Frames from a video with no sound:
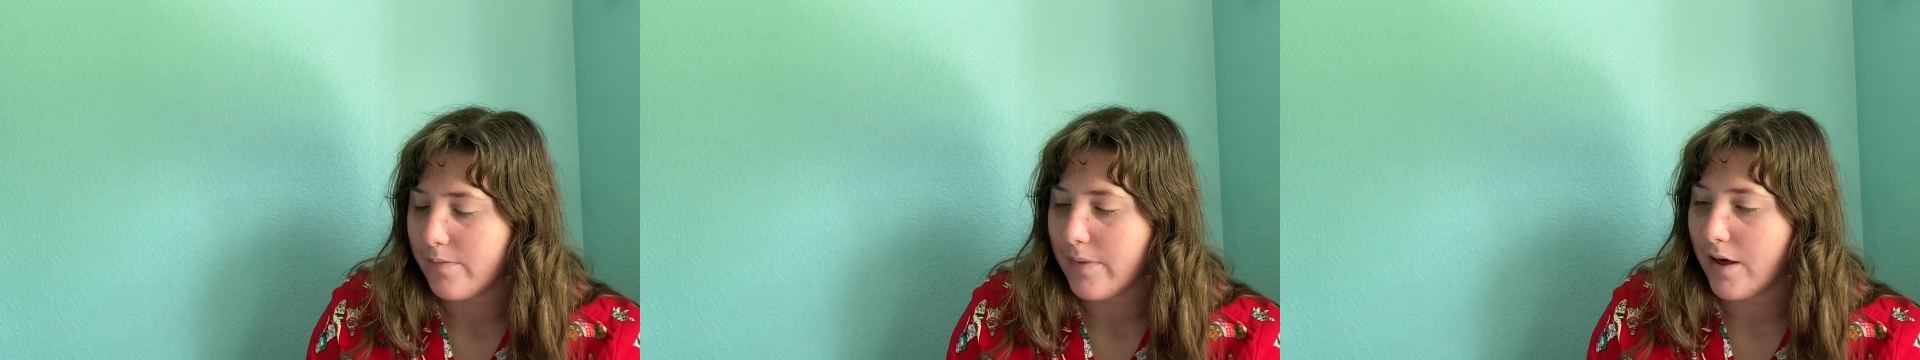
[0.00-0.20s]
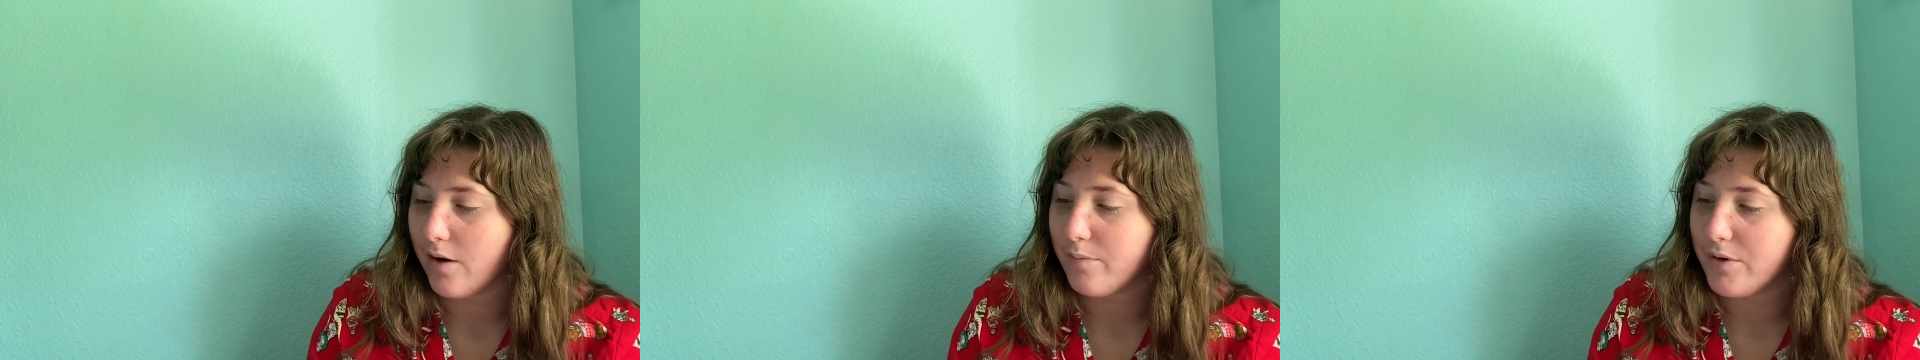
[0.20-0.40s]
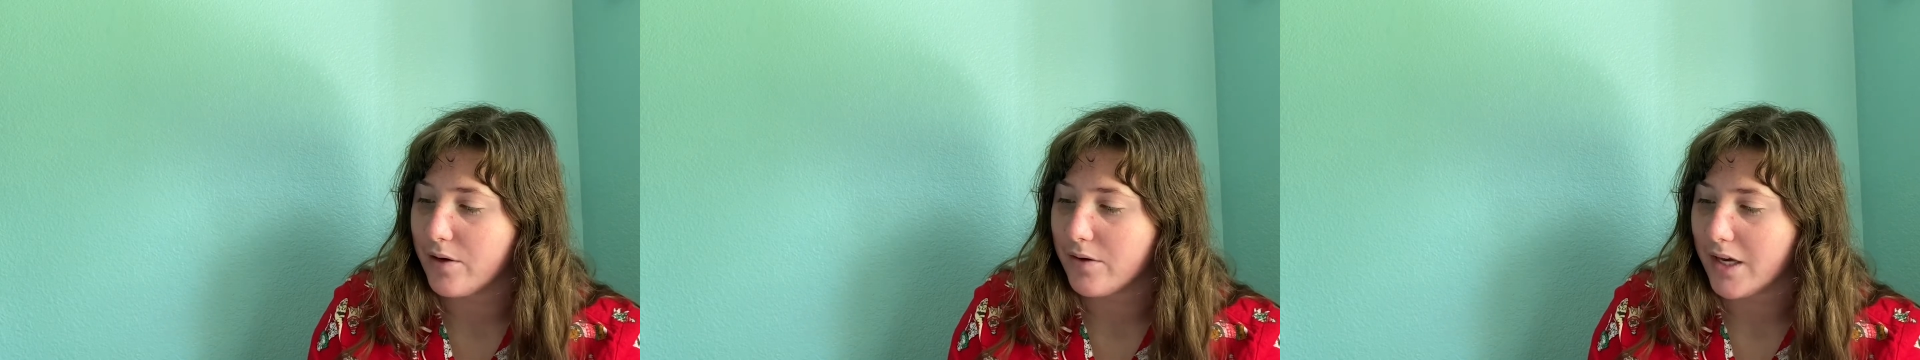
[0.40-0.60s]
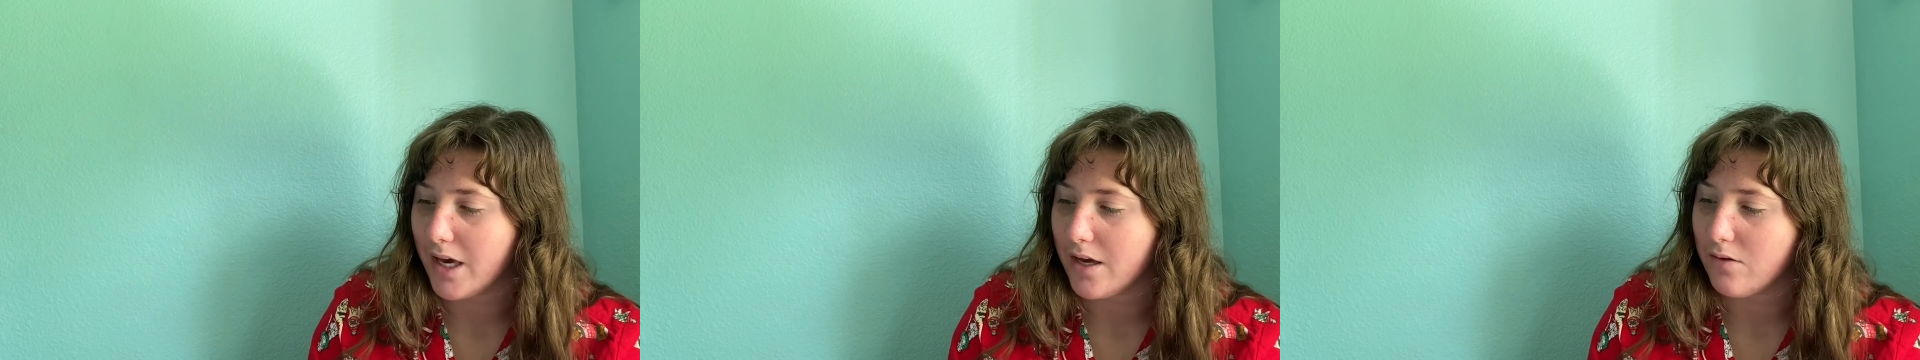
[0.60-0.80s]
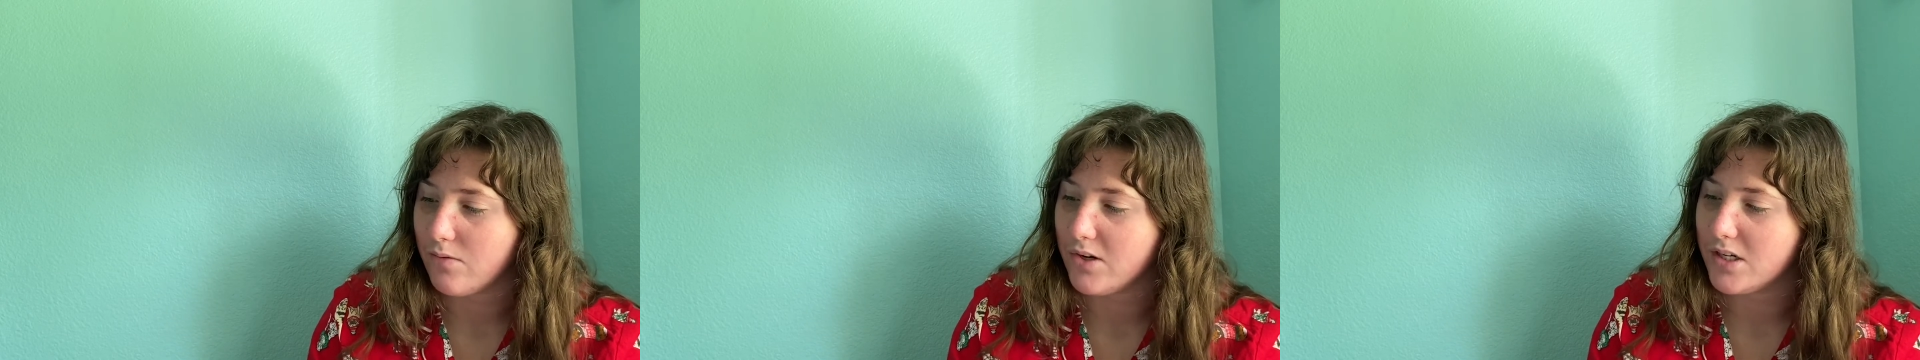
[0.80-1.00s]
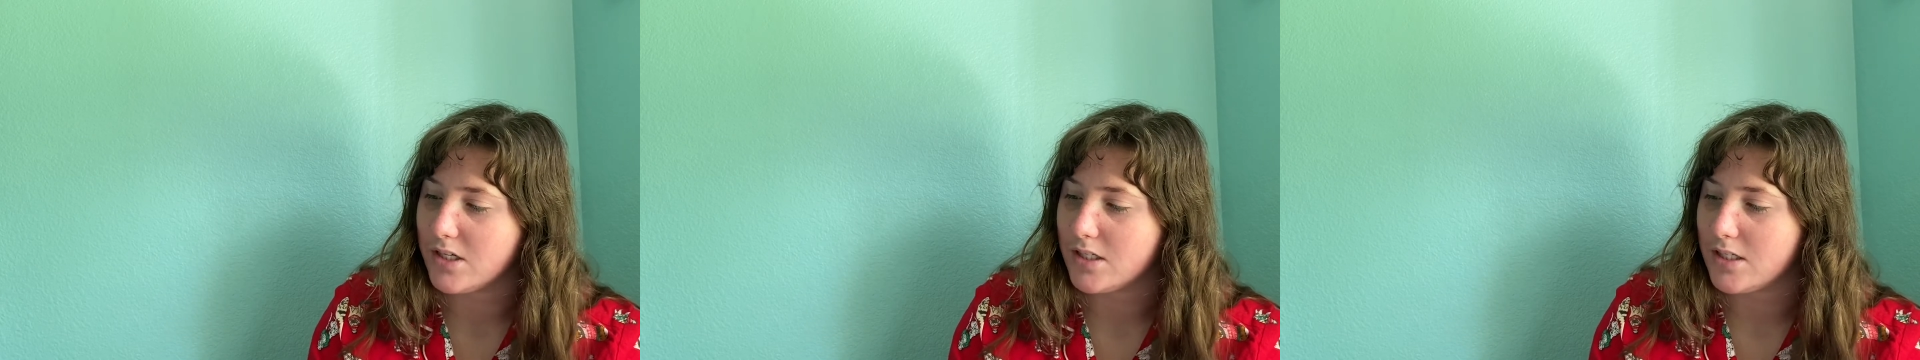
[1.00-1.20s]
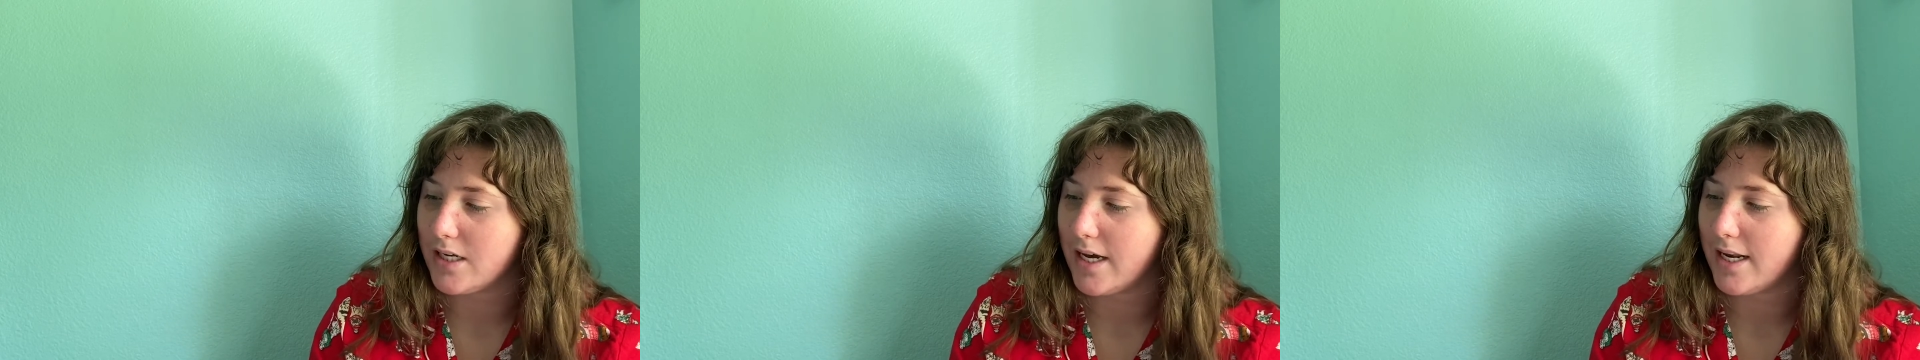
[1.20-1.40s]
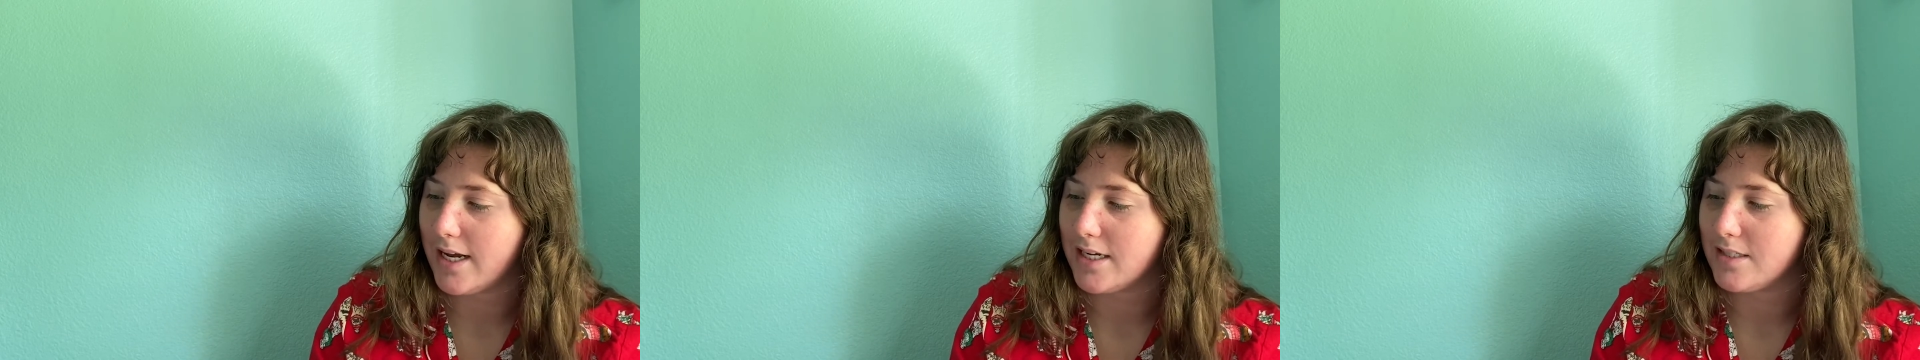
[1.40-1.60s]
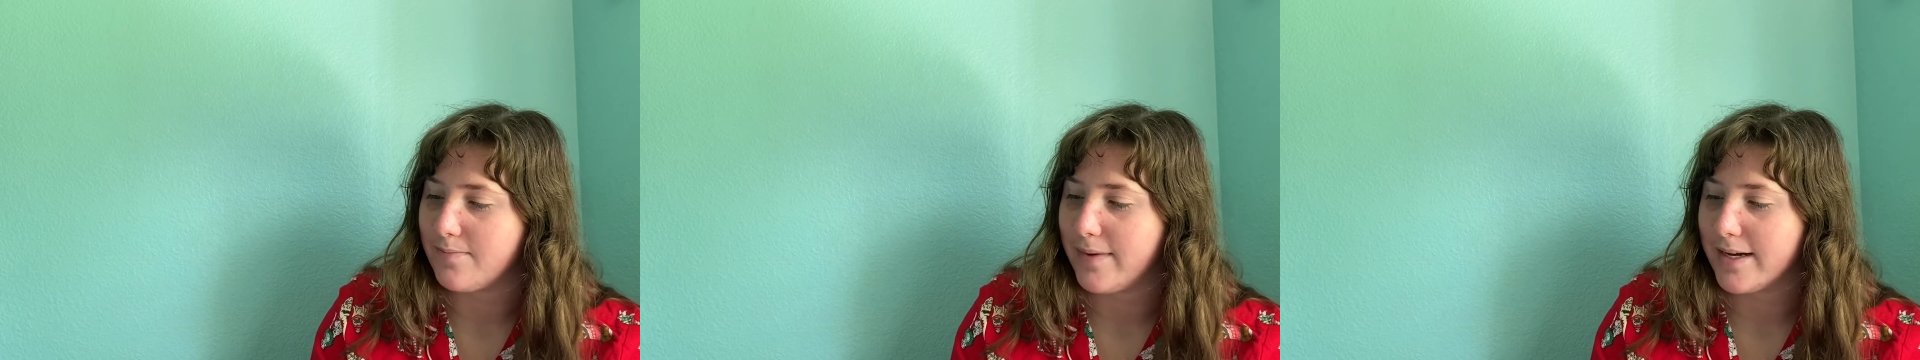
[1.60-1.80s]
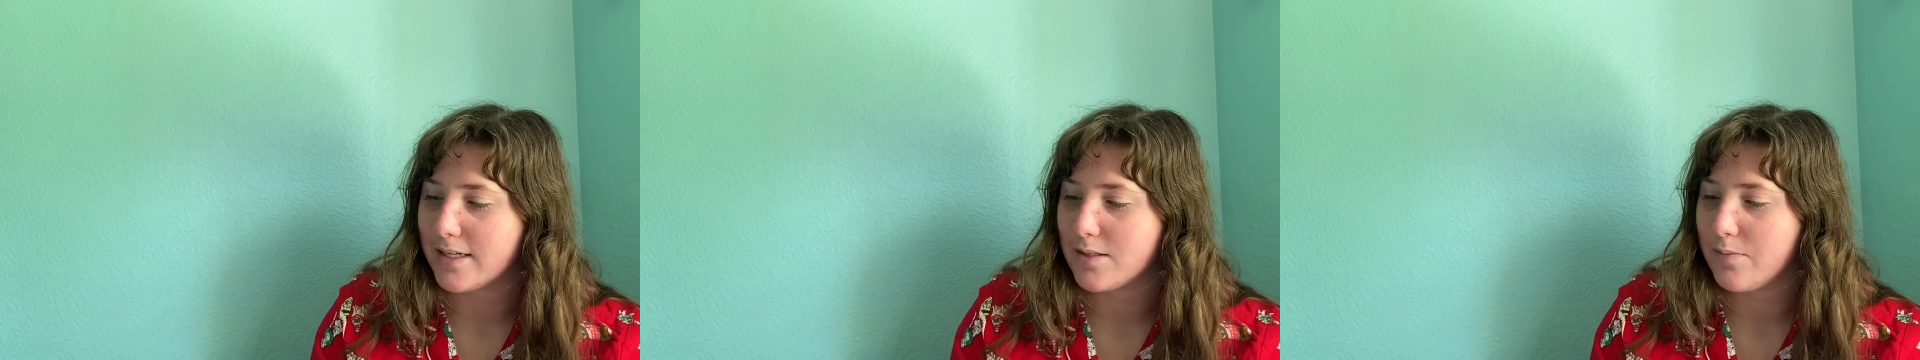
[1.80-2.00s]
"I'll be okay," Risha said as Max